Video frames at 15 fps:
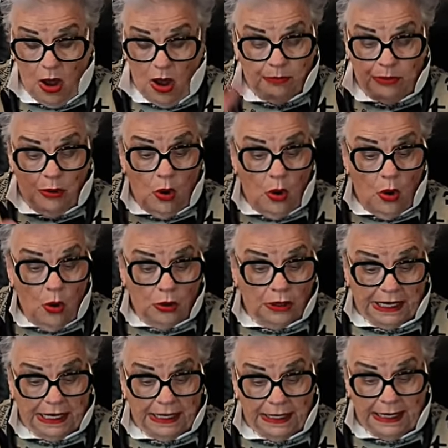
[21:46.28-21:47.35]

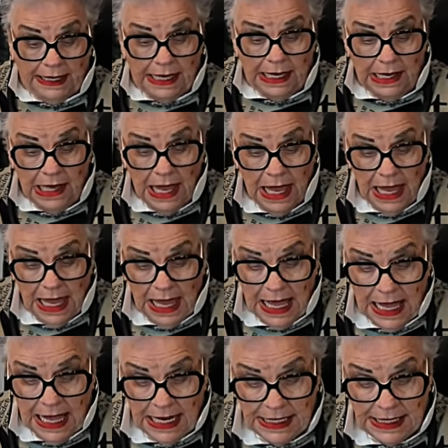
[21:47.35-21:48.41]
appallingly,
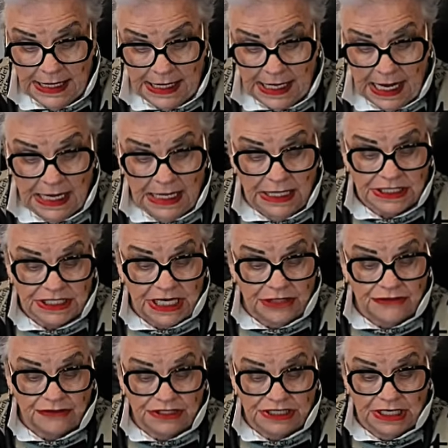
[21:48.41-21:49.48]
and
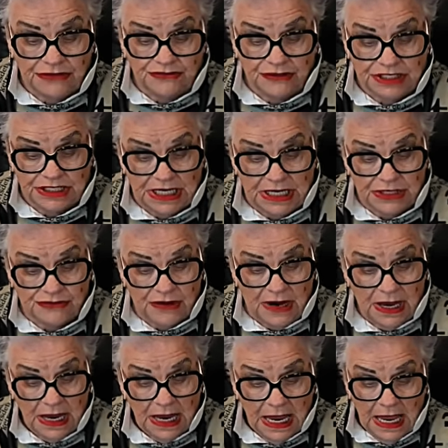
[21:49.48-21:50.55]
etc., etc.,
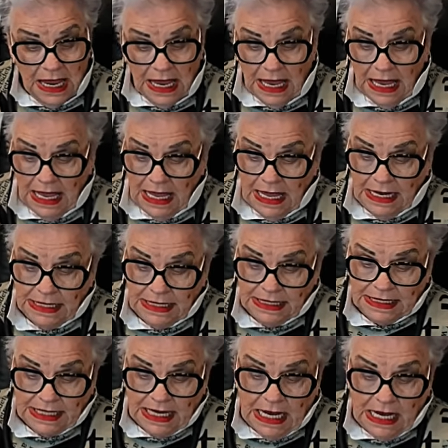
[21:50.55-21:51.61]
etc.
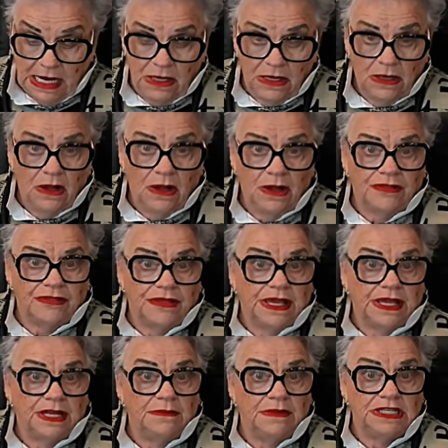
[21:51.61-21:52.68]
And I'm
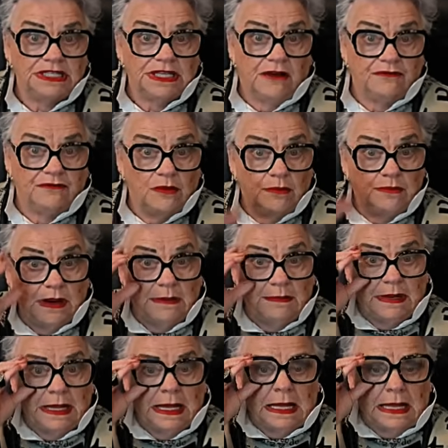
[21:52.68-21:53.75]
thinking to myself, well,
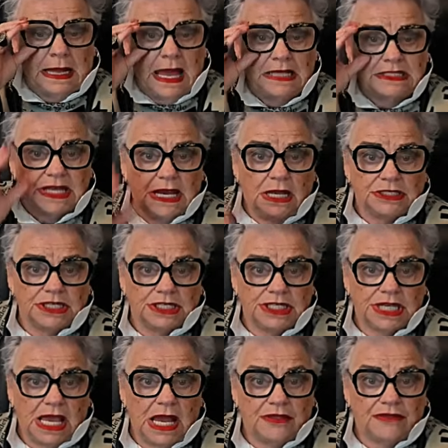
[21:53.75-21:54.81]
people in glass
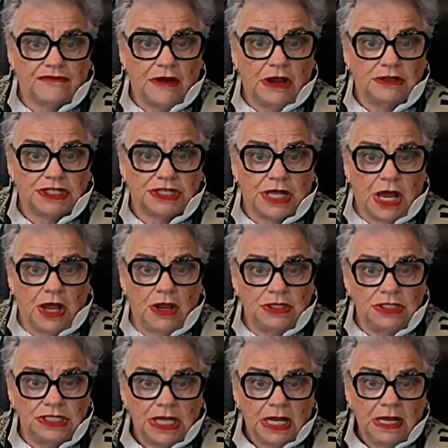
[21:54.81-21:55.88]
houses can't throw
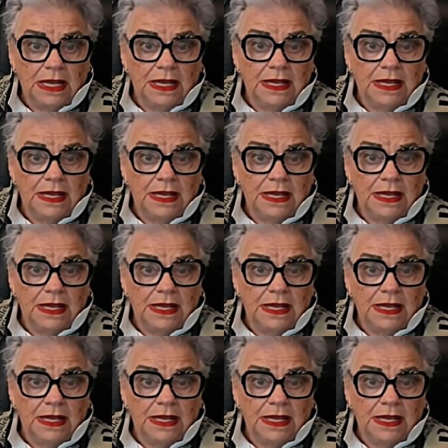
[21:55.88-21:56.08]
stones.